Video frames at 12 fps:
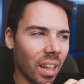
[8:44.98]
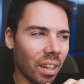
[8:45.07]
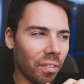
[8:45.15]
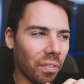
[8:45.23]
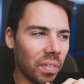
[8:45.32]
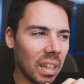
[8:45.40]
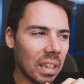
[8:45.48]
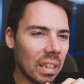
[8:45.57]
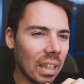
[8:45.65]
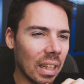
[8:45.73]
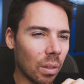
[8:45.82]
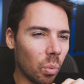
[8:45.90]
I
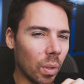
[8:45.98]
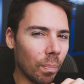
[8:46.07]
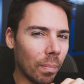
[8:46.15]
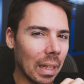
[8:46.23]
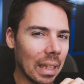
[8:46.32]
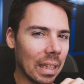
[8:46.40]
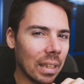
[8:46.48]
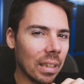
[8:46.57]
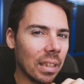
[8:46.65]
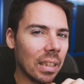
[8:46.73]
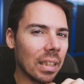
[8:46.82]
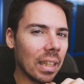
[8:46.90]
feel like we might
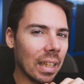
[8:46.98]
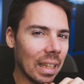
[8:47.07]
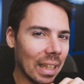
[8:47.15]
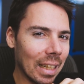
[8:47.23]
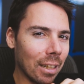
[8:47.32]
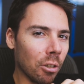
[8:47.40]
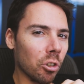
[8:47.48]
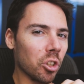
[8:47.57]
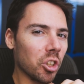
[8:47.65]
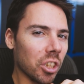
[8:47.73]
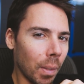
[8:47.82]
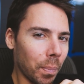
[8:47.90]
need
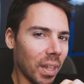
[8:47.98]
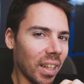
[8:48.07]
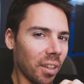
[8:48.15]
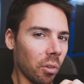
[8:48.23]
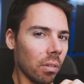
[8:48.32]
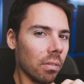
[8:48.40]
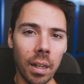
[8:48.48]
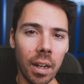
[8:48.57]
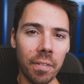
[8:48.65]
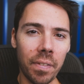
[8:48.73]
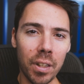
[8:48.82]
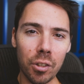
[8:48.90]
something.
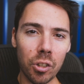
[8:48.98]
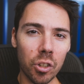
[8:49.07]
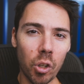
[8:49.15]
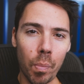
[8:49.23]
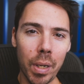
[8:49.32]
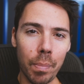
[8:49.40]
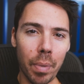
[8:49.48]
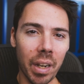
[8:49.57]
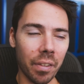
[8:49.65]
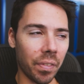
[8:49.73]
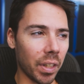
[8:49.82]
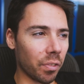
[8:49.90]
I felt so many
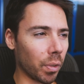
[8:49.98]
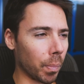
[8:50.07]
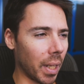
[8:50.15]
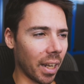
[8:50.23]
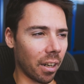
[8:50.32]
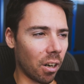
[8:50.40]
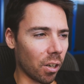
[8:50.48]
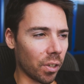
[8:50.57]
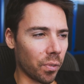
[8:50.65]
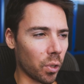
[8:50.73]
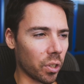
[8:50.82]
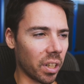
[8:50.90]
benefits from that
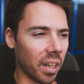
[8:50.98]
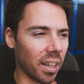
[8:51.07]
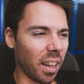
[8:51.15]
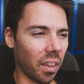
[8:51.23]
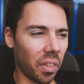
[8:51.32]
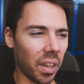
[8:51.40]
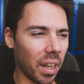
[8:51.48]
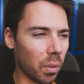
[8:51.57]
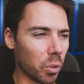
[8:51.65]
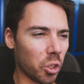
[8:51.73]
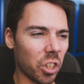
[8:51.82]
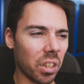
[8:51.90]
carnivore diet. I think I
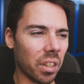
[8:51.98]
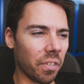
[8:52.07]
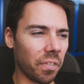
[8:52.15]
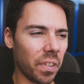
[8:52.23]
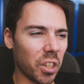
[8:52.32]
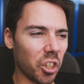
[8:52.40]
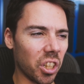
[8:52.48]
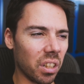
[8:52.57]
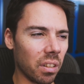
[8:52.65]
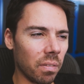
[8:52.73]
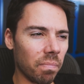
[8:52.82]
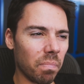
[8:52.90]
was just
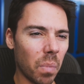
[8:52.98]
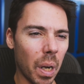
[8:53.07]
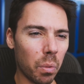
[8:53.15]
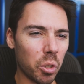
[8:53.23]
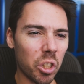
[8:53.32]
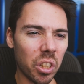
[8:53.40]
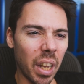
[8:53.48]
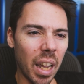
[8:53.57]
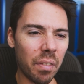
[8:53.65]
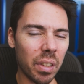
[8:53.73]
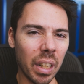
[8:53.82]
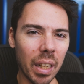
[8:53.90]
deficient, and I was just
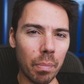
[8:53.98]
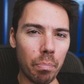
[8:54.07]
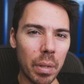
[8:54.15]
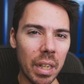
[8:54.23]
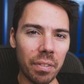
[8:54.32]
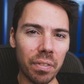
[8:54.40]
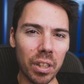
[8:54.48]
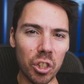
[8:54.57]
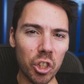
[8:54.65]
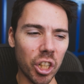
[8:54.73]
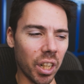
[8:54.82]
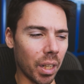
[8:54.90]
having like beef
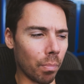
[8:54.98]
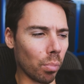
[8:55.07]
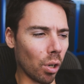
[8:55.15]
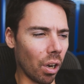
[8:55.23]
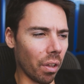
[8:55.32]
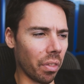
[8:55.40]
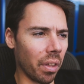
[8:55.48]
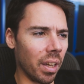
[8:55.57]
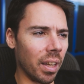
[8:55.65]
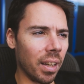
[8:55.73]
and chicken broth.